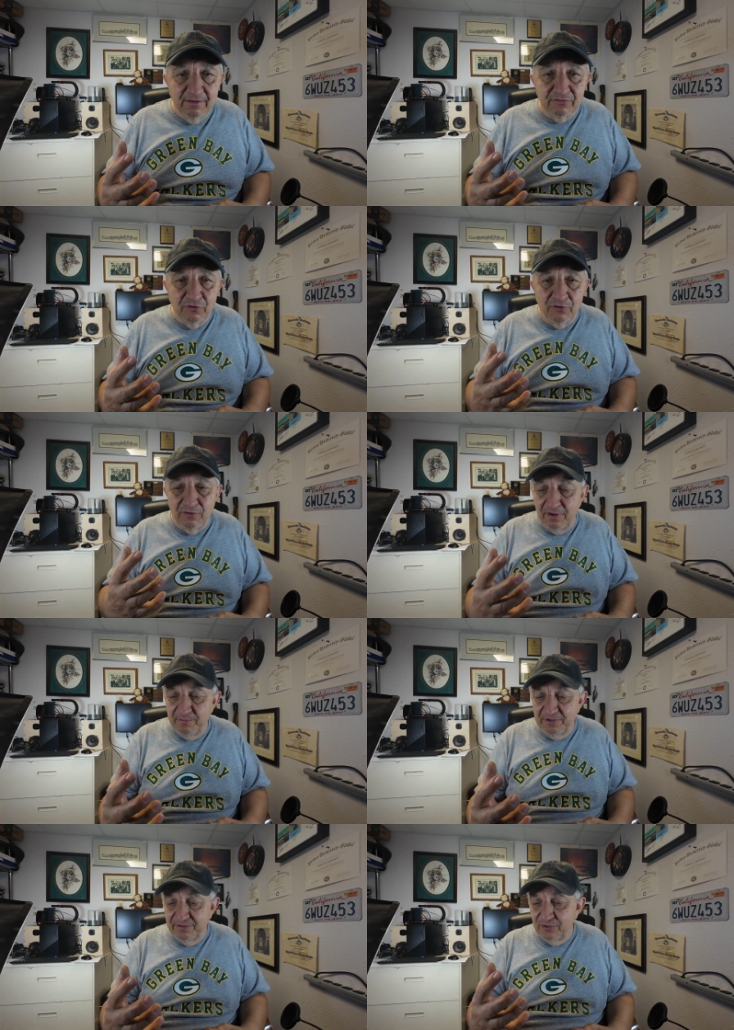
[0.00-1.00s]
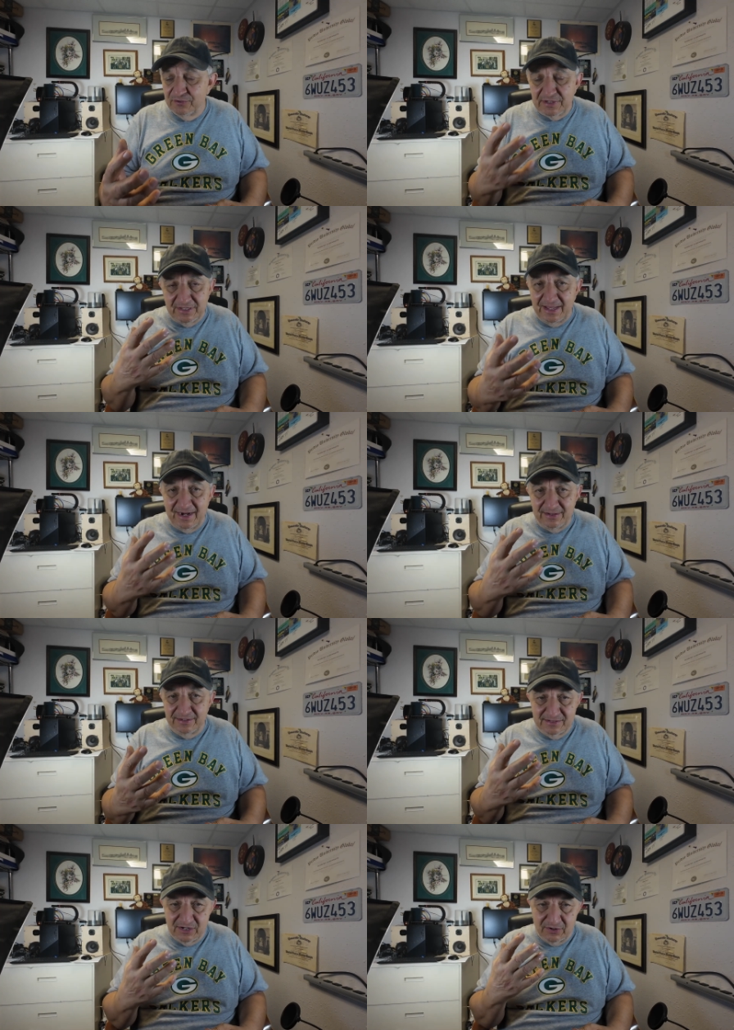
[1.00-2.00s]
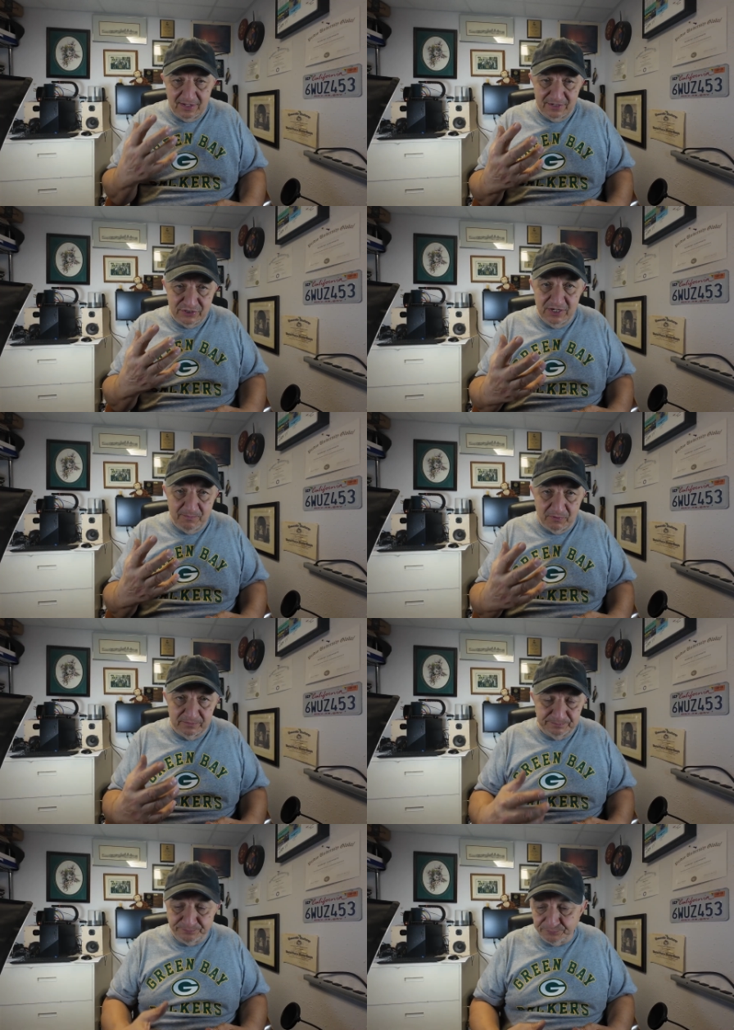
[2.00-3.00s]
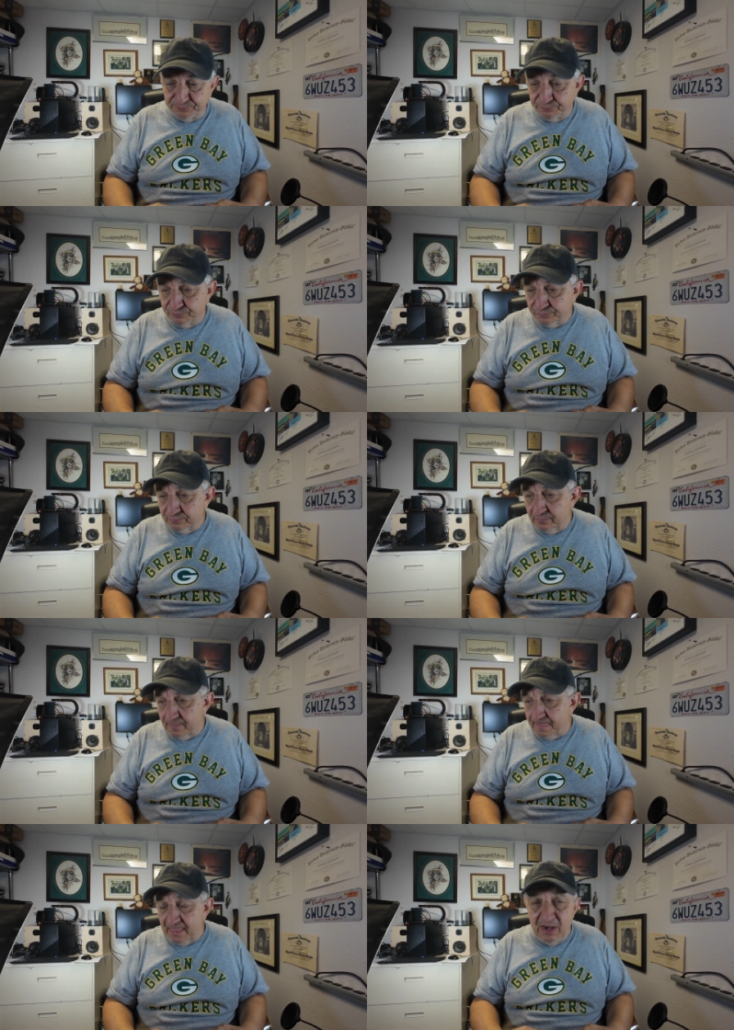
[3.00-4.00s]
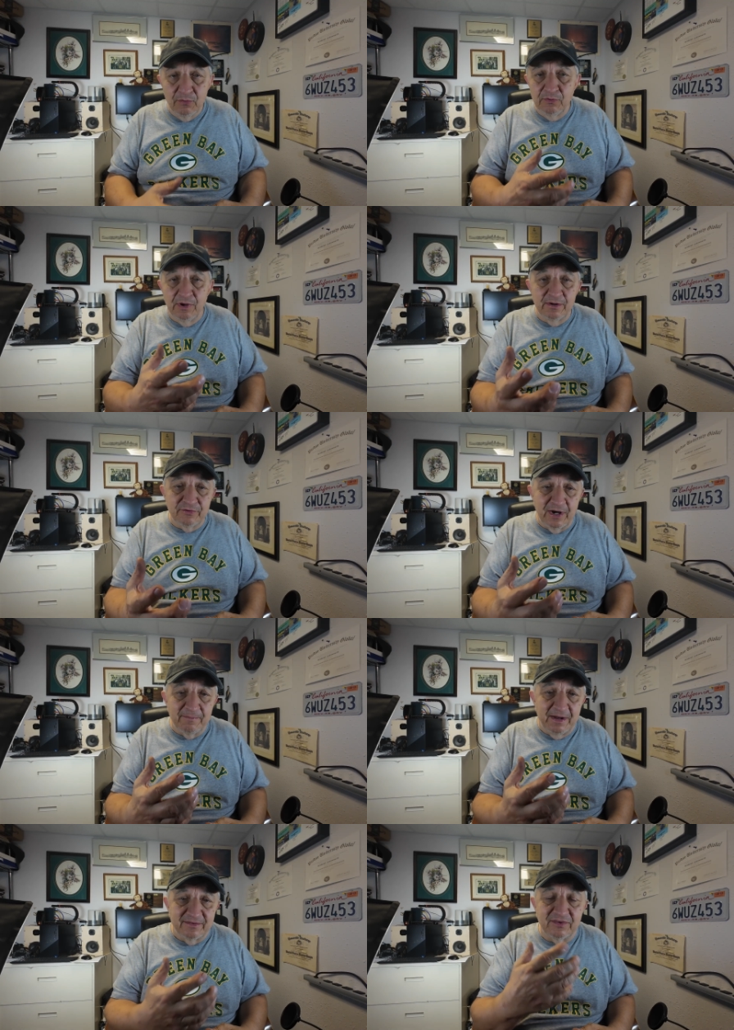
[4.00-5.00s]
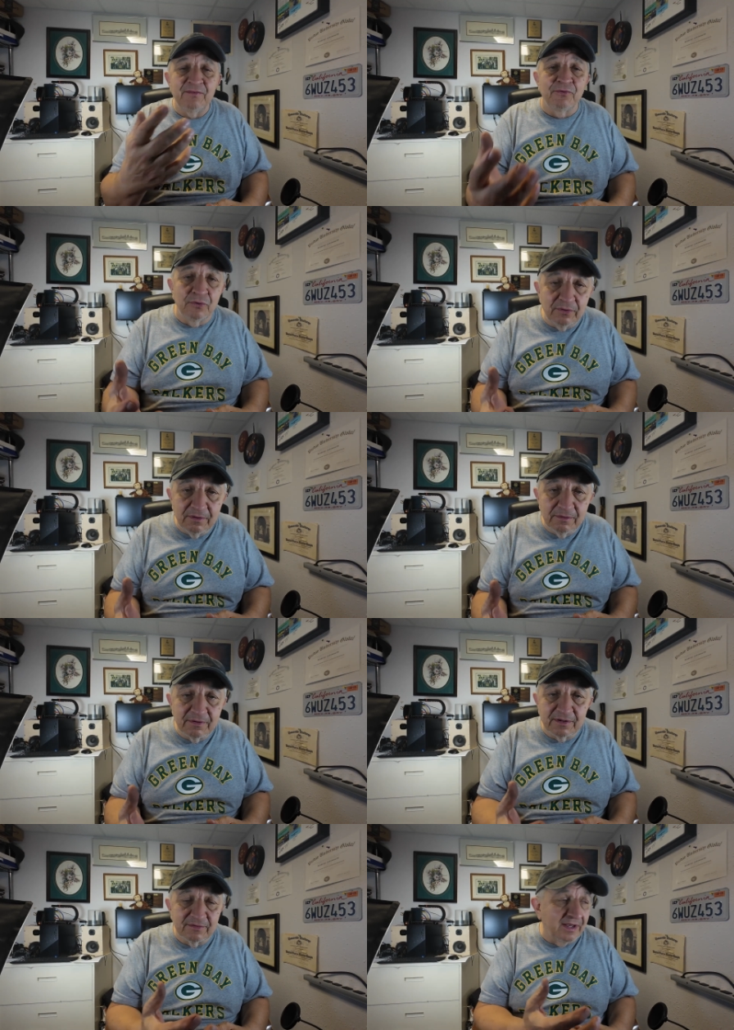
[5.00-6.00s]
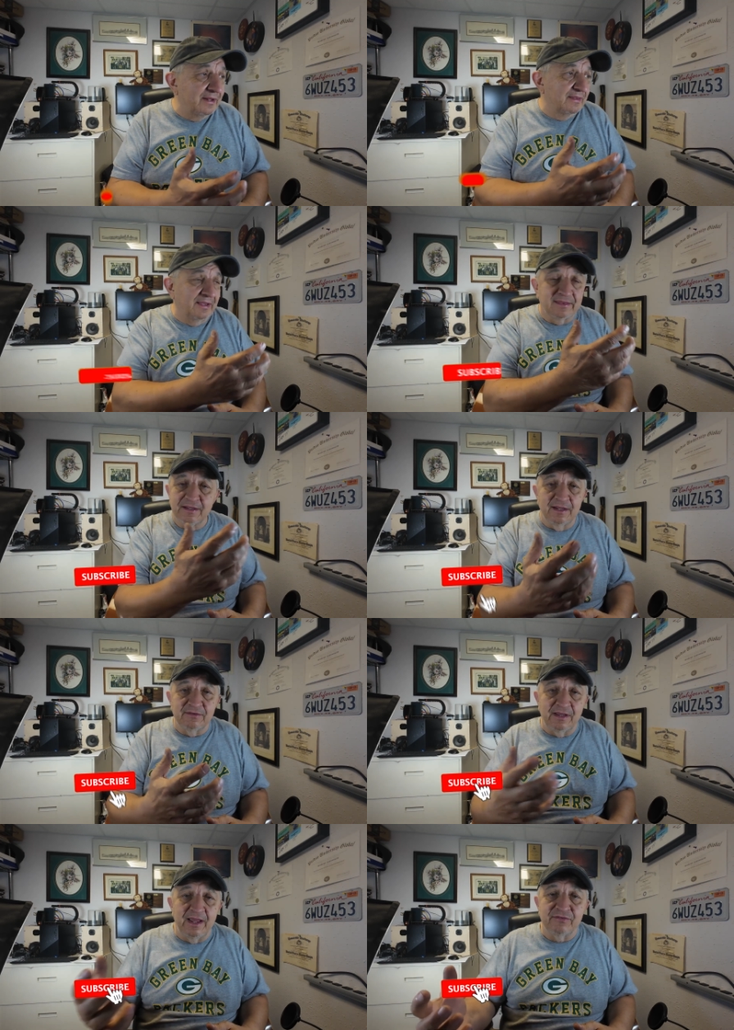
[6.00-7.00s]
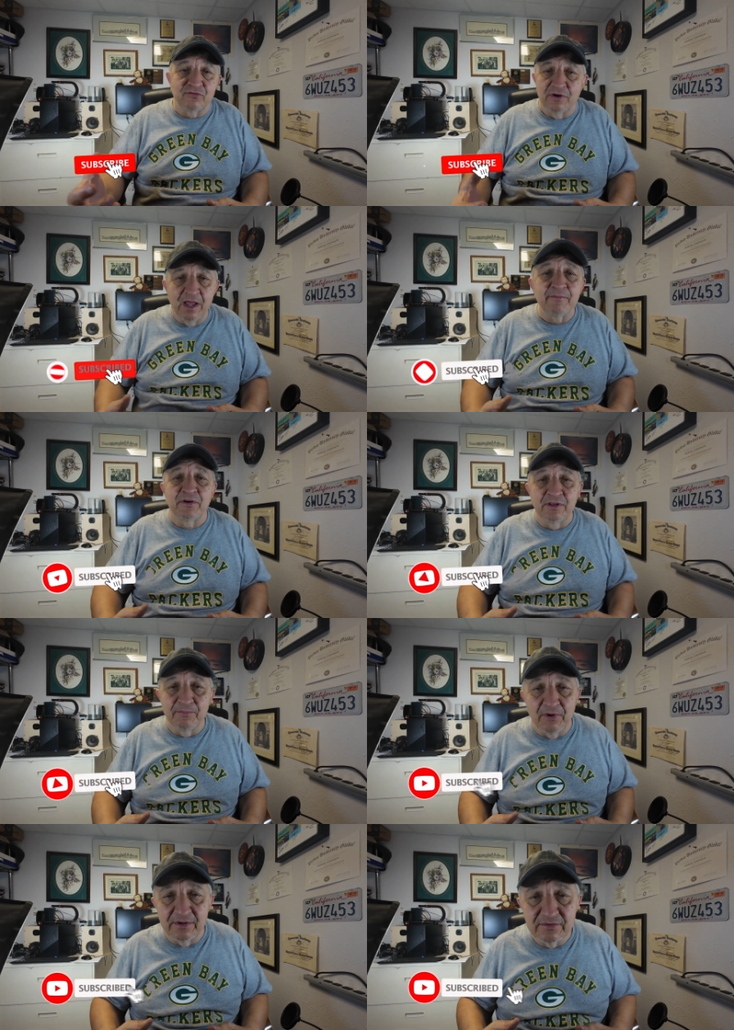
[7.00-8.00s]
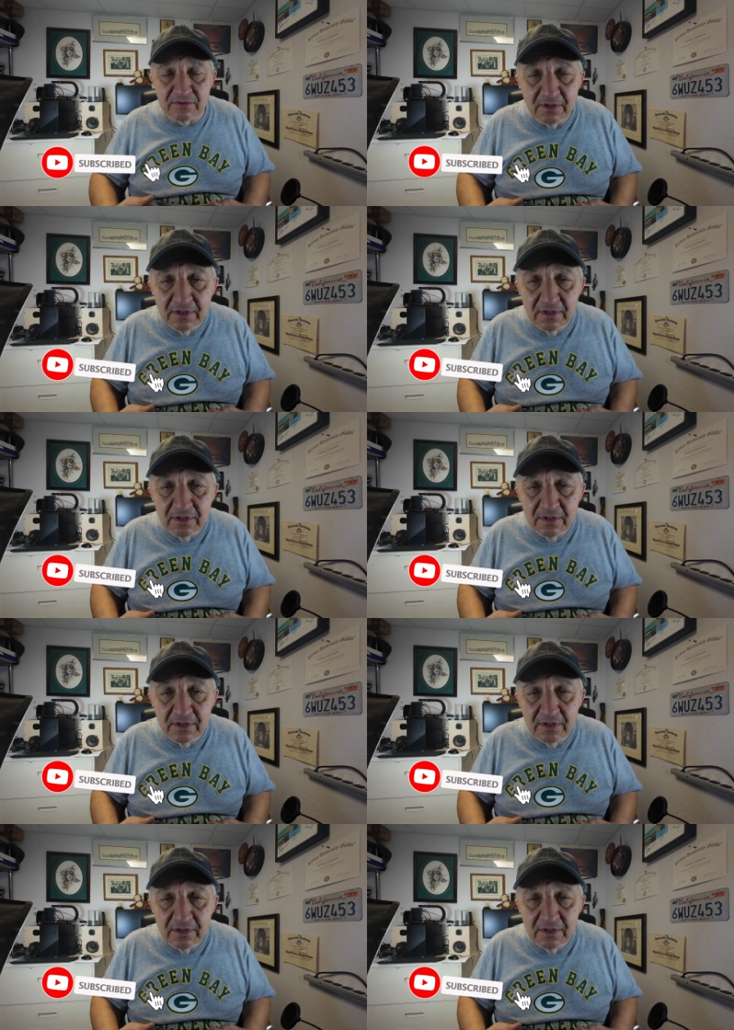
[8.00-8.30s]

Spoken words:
So, I mean, there's a lot of things that are a lot cheaper. I wouldn't want to try to buy seafood because I think that's astronomically priced.